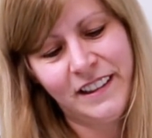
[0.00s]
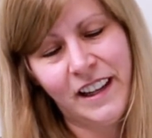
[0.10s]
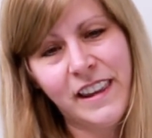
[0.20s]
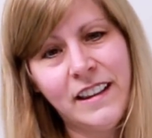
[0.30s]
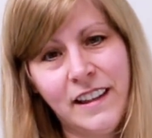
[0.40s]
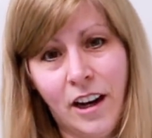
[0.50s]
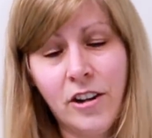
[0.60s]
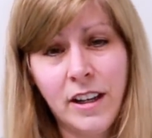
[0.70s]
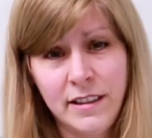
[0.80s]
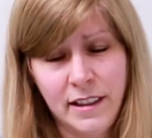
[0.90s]
I think they
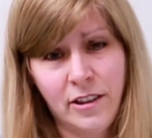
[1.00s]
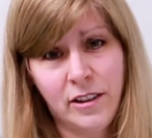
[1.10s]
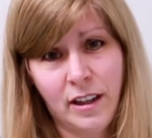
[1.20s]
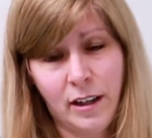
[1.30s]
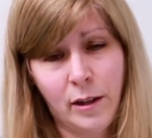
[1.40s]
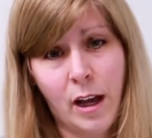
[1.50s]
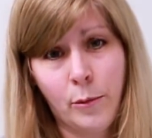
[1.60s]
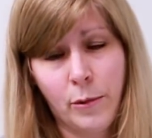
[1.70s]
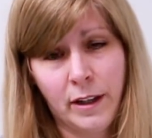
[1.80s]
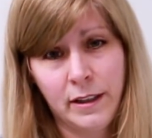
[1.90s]
are considered a
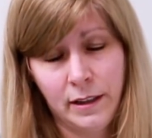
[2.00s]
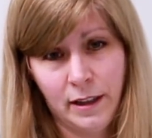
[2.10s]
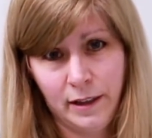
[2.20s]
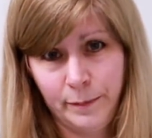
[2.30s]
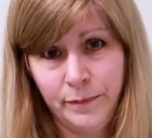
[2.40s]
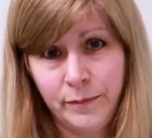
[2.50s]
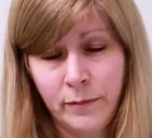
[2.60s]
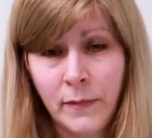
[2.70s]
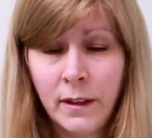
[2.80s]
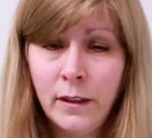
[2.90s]
one...
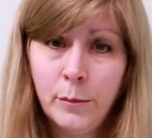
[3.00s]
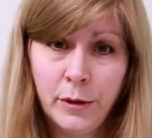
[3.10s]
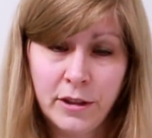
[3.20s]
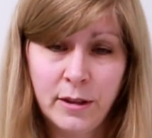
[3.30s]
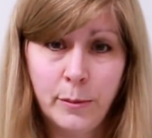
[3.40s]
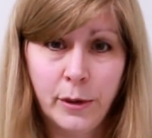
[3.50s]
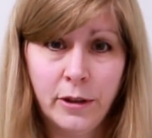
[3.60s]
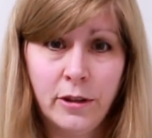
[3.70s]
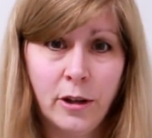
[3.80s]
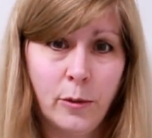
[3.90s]
person
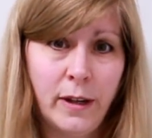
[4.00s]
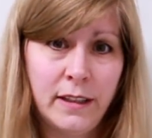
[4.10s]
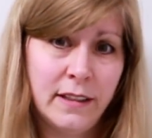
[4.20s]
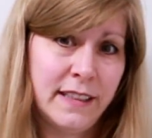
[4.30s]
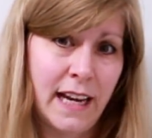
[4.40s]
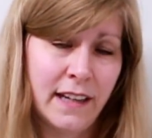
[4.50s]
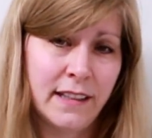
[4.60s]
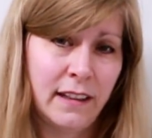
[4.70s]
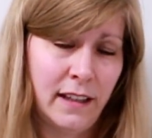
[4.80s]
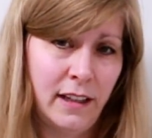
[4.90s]
bird, or one
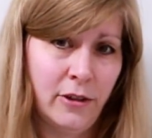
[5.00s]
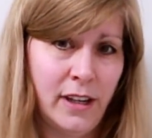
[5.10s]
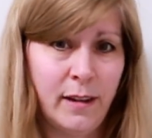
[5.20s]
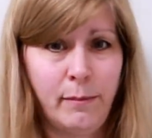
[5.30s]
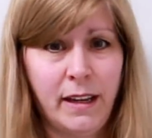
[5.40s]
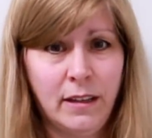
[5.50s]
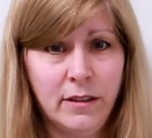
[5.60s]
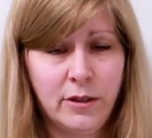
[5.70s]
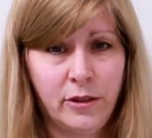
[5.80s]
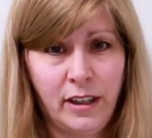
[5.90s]
sex, like they either like
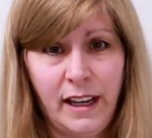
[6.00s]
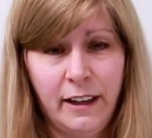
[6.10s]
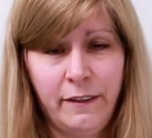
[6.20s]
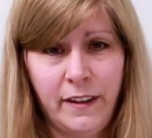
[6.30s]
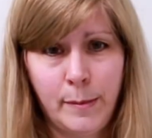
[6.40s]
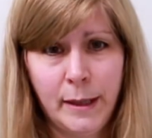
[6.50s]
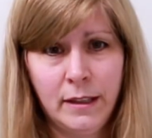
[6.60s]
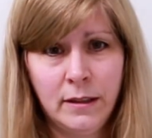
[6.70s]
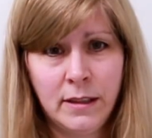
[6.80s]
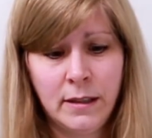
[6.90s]
males or they like
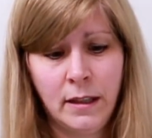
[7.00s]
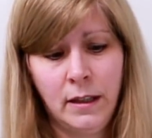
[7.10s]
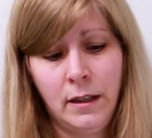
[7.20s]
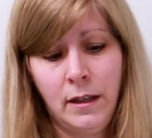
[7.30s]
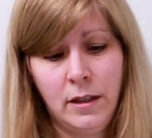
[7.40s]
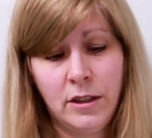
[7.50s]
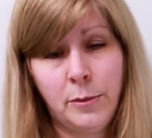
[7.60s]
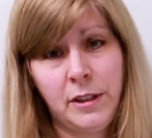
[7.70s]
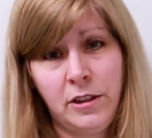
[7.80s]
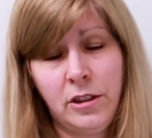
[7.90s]
females. So
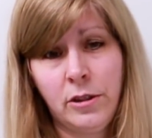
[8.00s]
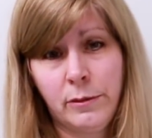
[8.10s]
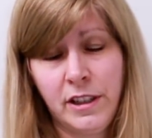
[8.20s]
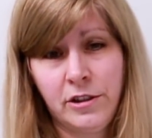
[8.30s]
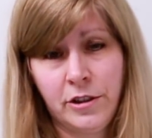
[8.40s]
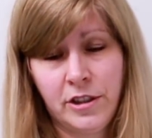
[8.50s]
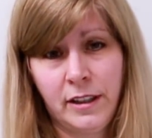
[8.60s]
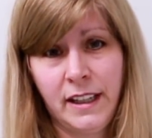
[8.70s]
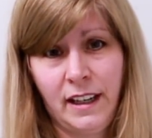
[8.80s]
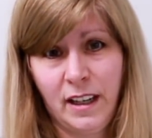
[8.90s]
when you do your research
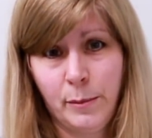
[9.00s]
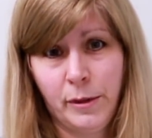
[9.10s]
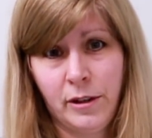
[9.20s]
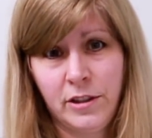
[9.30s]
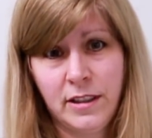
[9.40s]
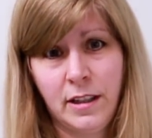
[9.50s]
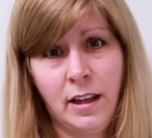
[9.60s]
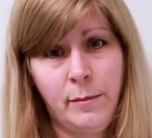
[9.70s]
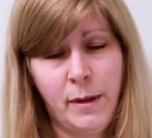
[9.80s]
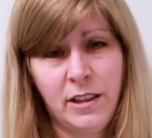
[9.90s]
on getting a bird, just
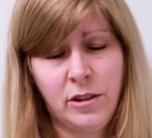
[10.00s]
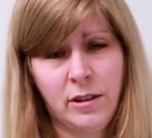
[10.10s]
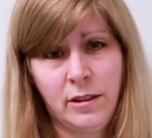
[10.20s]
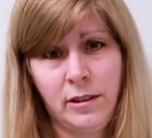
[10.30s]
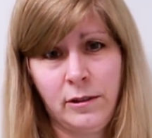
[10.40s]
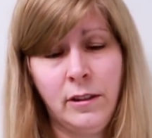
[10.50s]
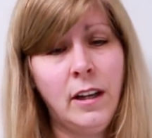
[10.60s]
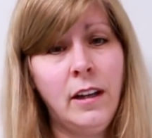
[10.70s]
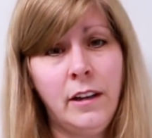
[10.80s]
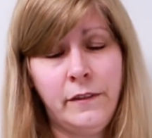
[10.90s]
make sure you
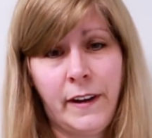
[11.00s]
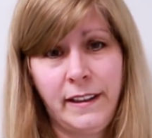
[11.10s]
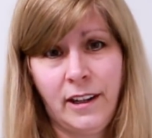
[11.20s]
find